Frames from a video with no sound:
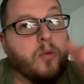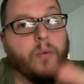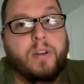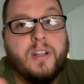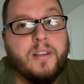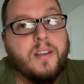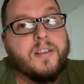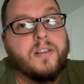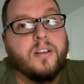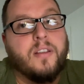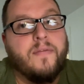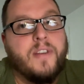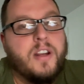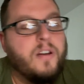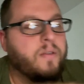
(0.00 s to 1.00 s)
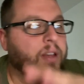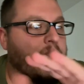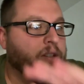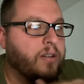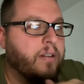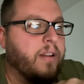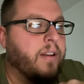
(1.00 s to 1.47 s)
We did this on the video
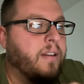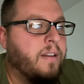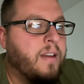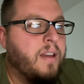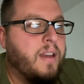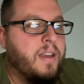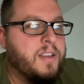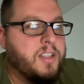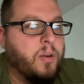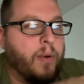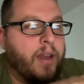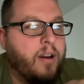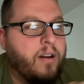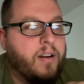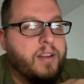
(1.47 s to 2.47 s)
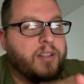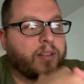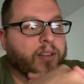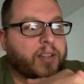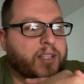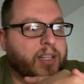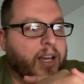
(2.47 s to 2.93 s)
yesterday. So here it is on
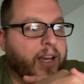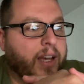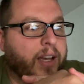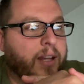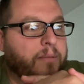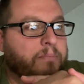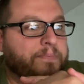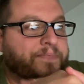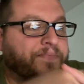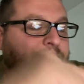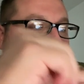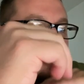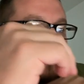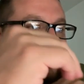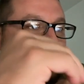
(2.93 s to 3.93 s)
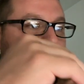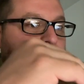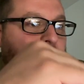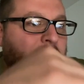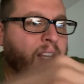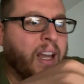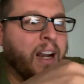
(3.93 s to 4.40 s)
the side,
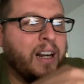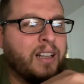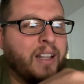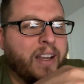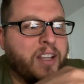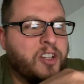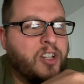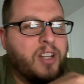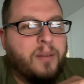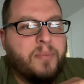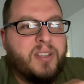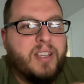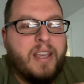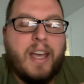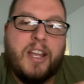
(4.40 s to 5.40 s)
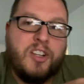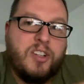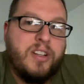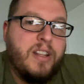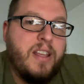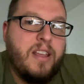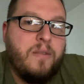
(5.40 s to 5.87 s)
kind of like a GMC
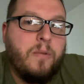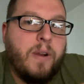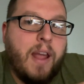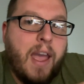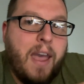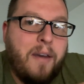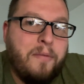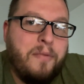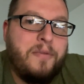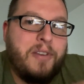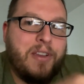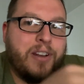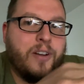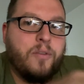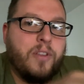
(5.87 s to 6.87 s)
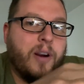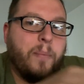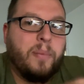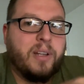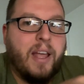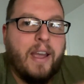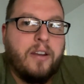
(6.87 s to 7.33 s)
HD would have, their
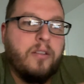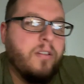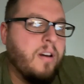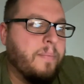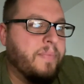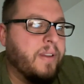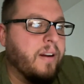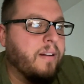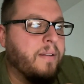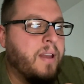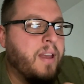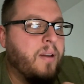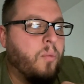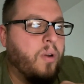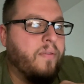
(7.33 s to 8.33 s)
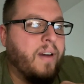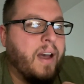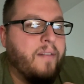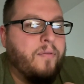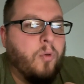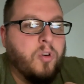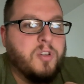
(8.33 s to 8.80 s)
placard up there. We have
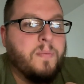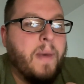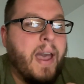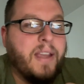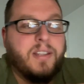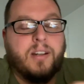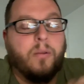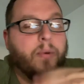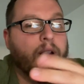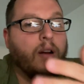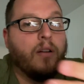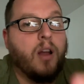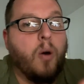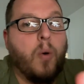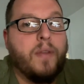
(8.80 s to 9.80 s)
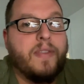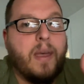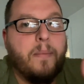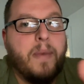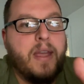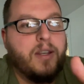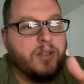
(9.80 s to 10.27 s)
iForce Max. Now, we don't know what
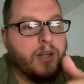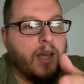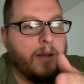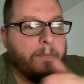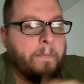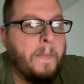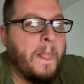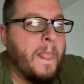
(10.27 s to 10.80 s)
that means yet.